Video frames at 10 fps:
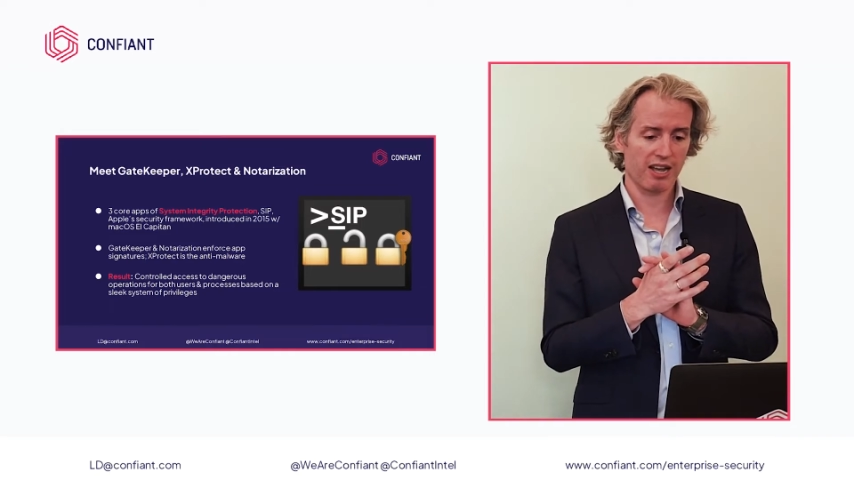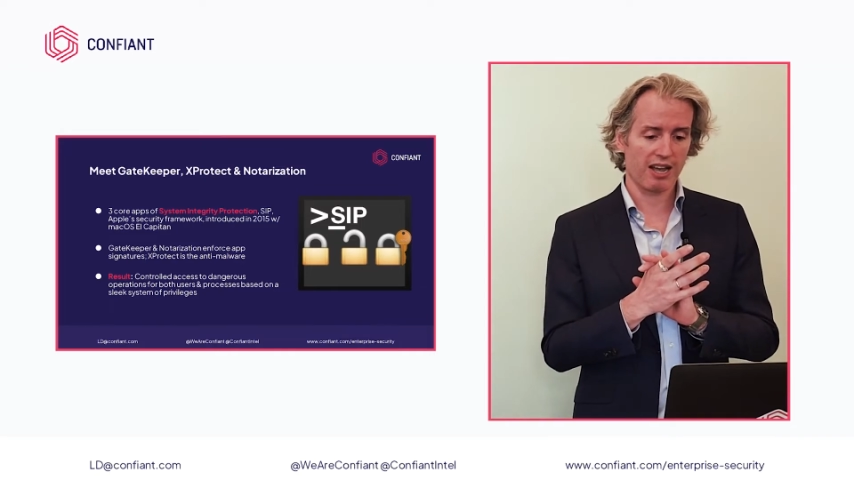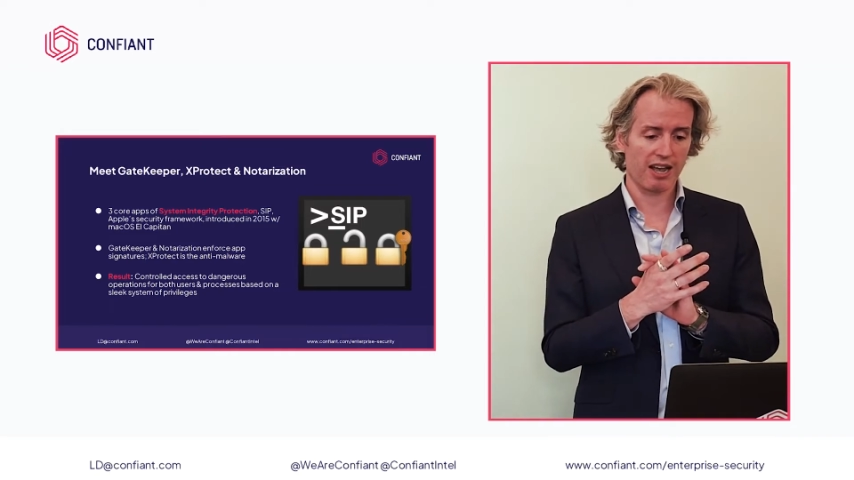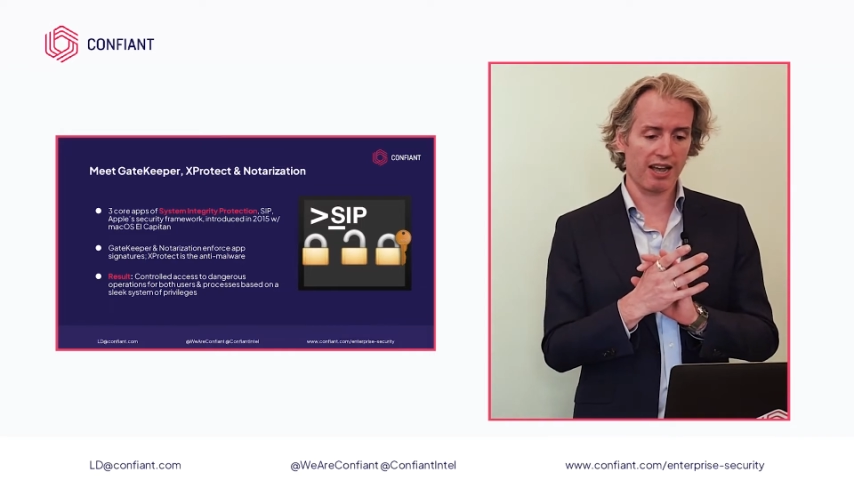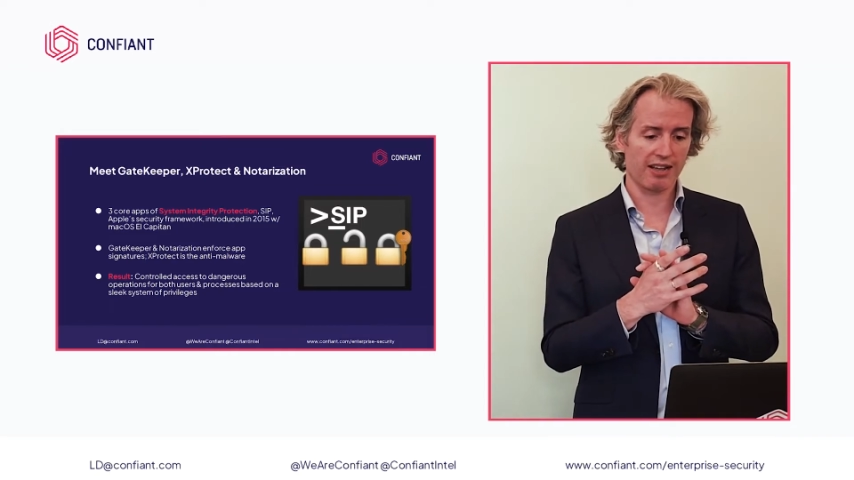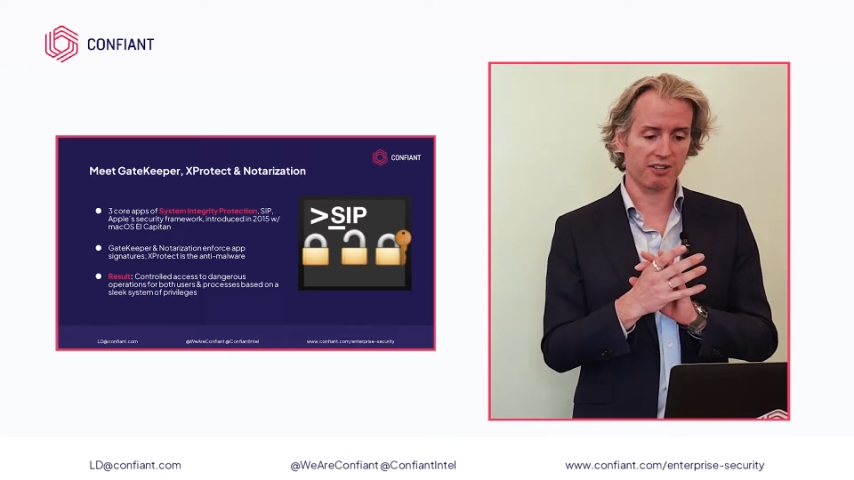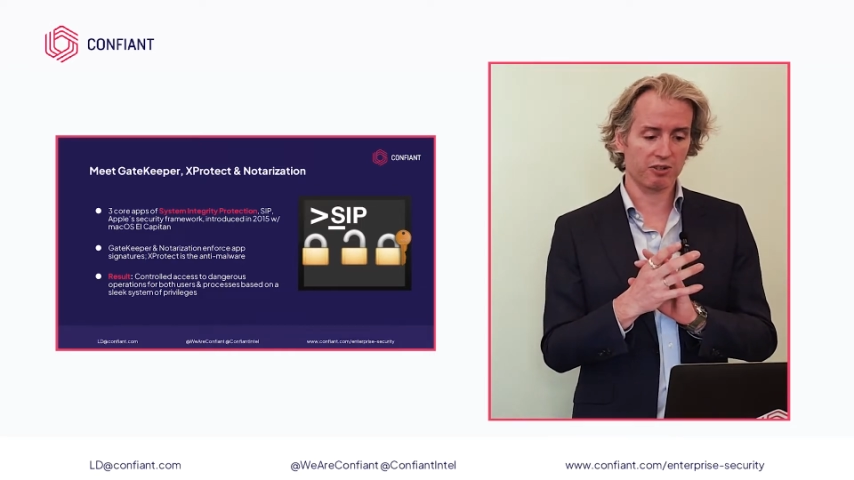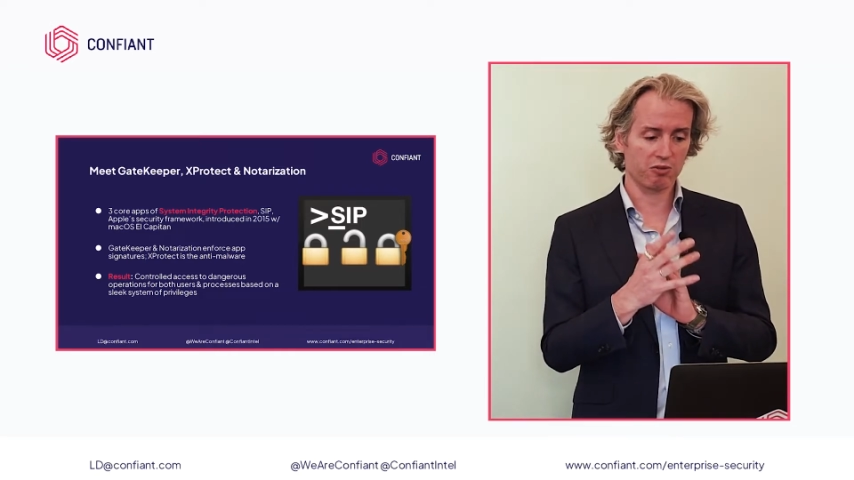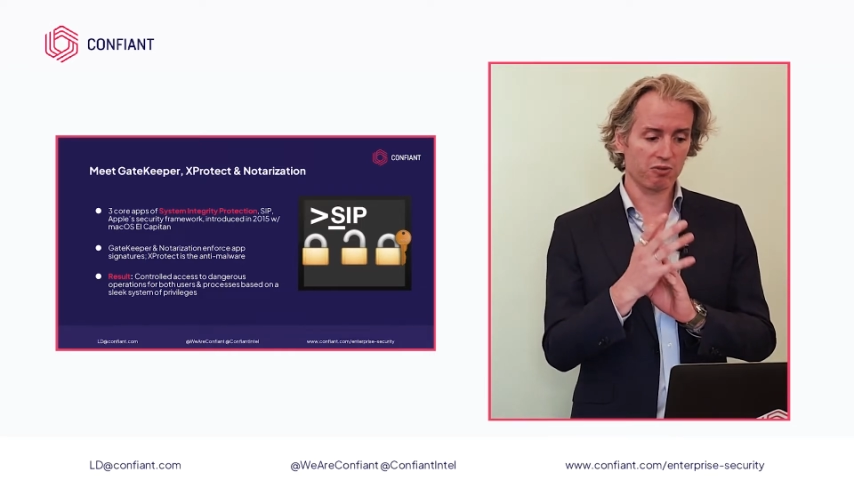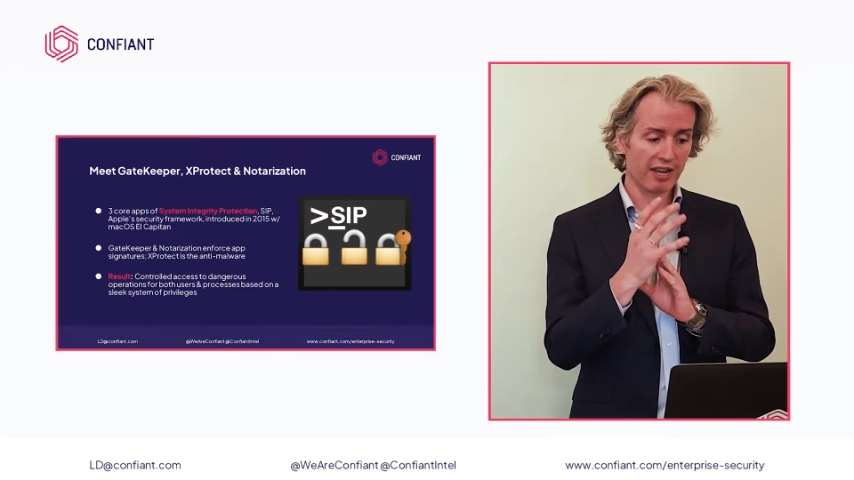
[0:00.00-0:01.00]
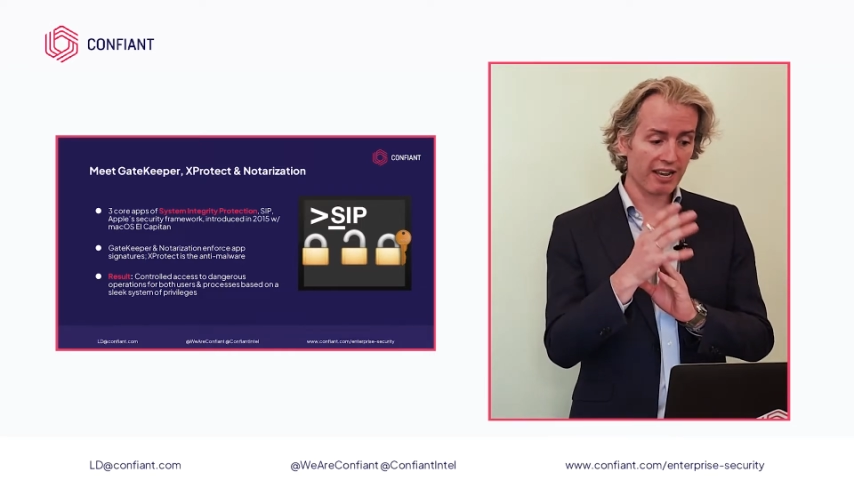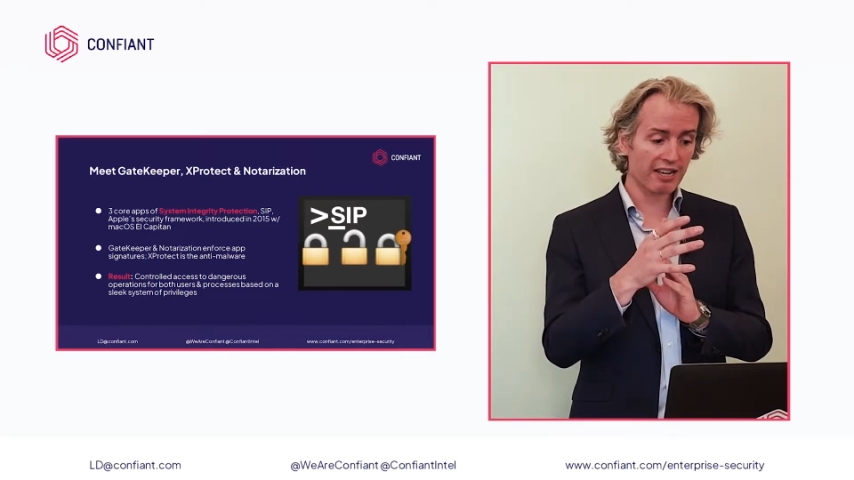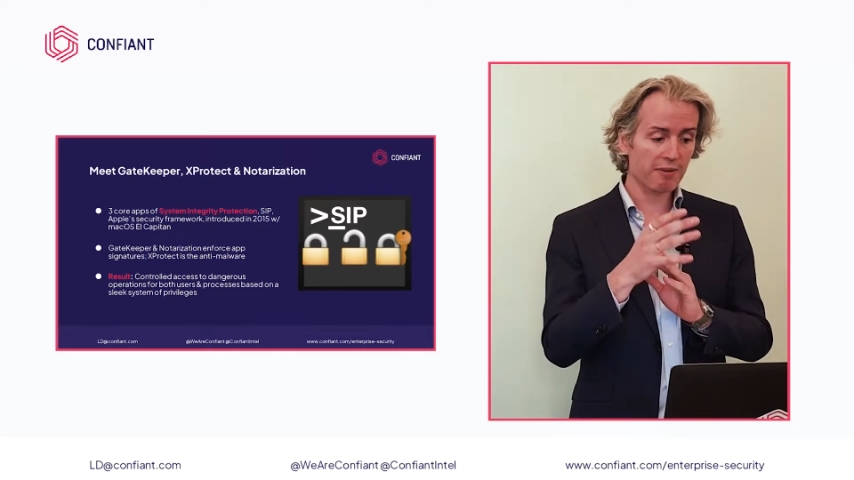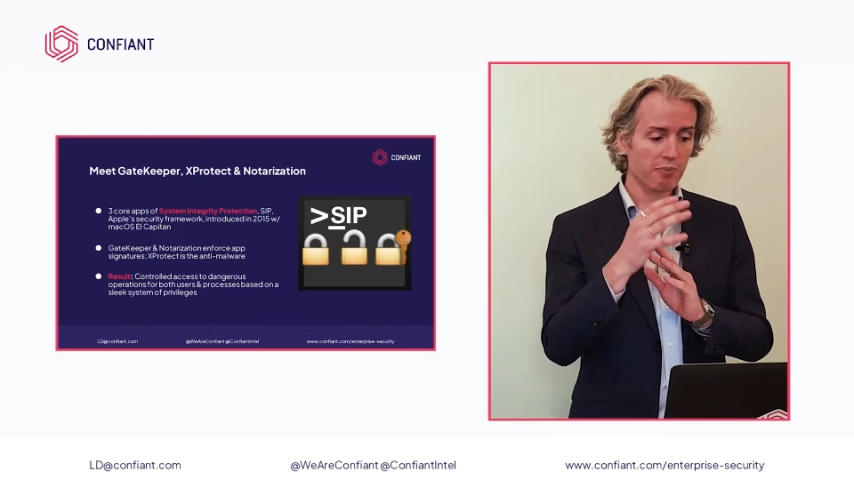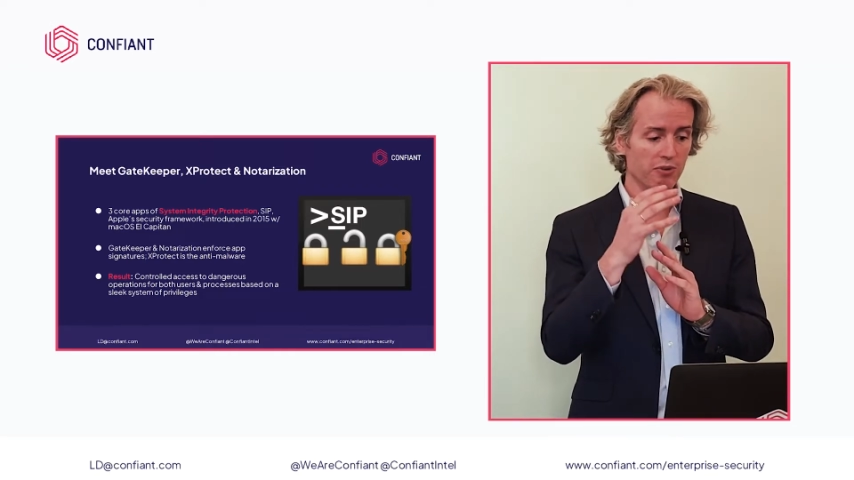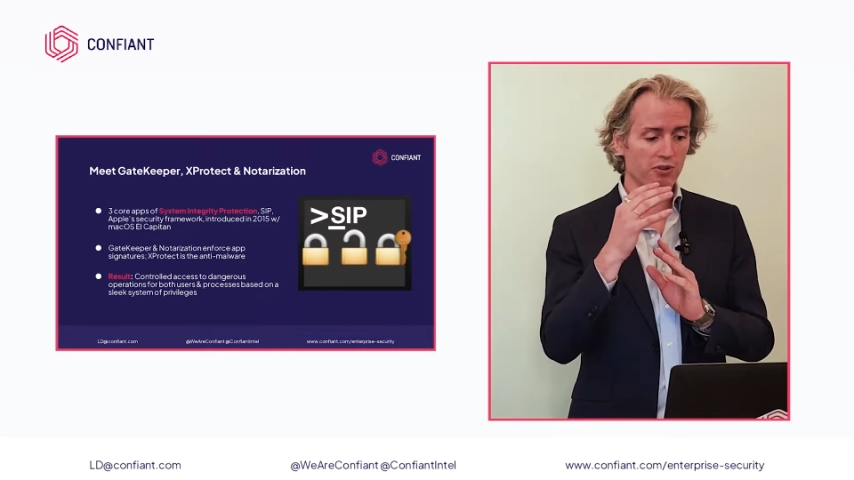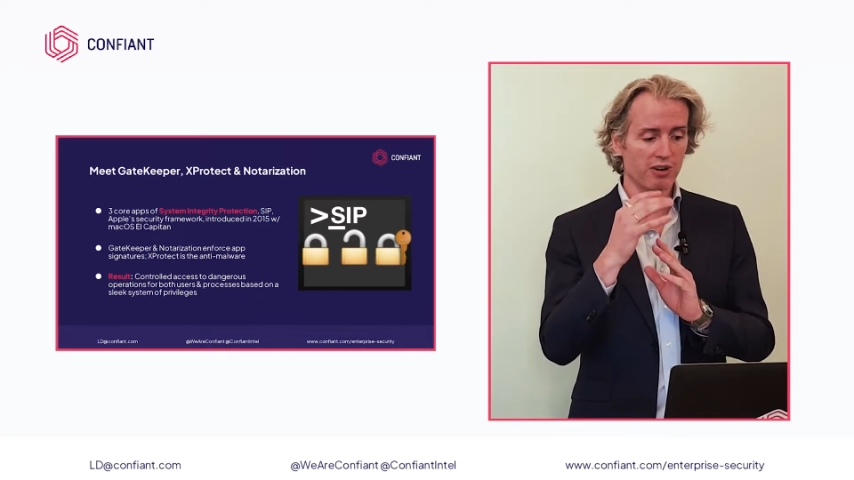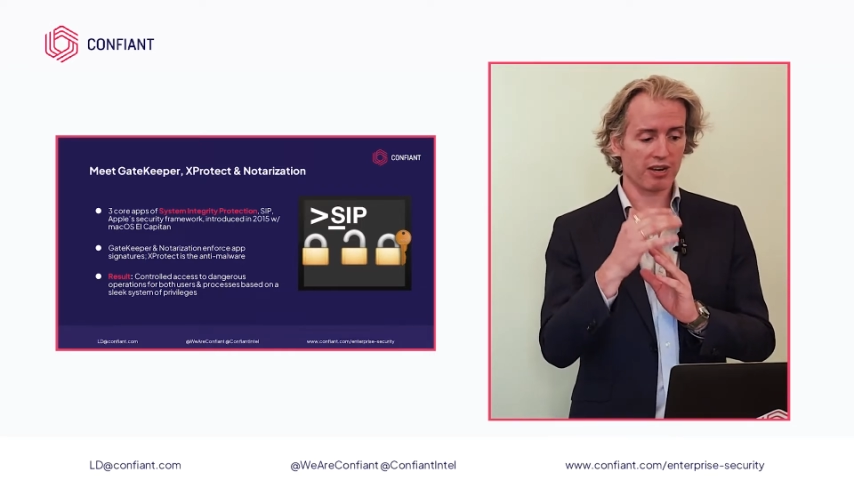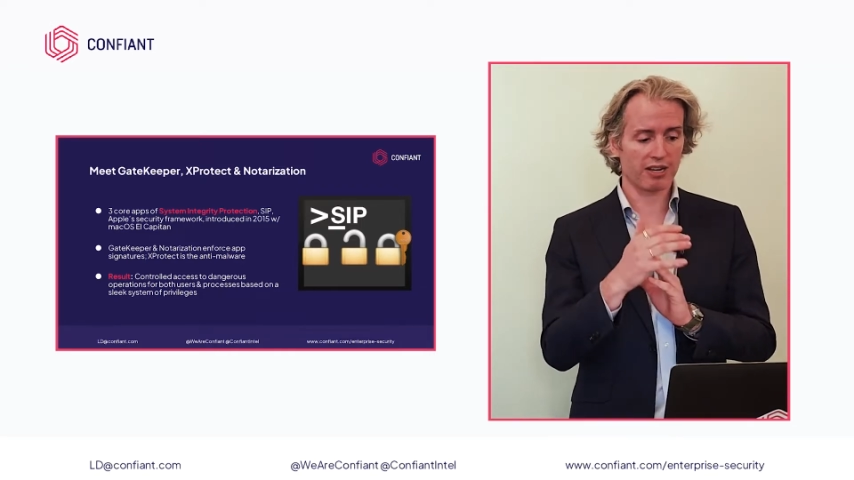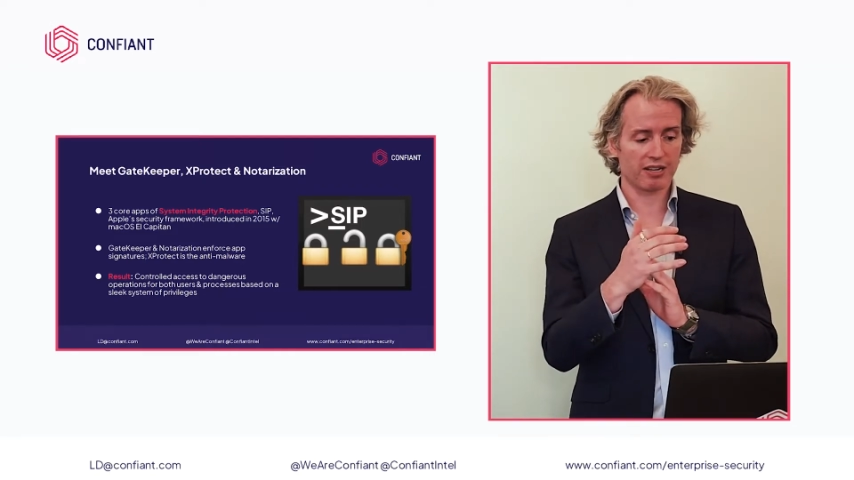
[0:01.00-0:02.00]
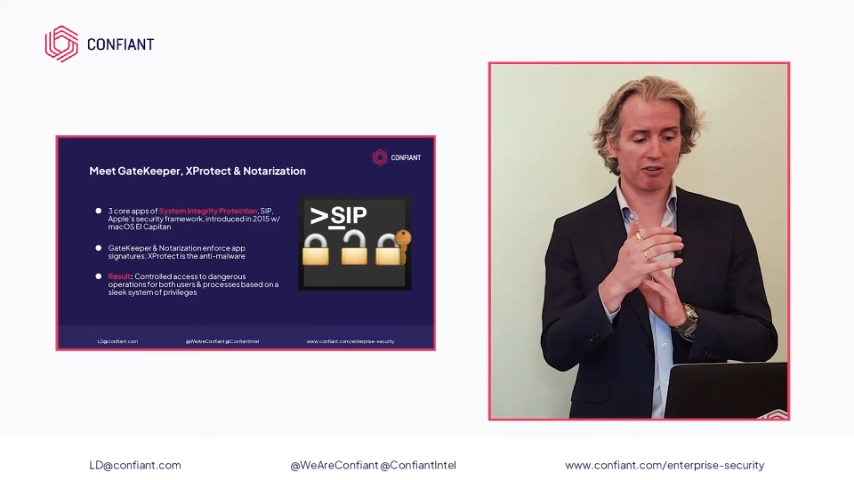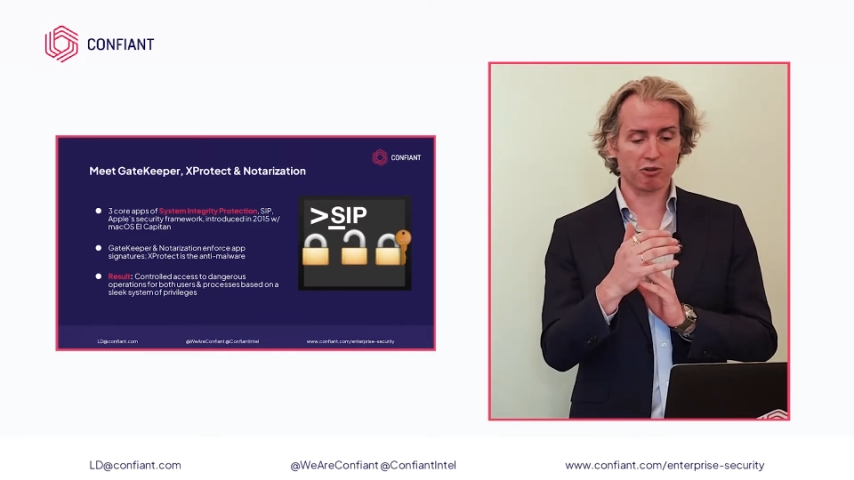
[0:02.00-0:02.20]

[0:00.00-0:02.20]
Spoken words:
And so Gatekeeper and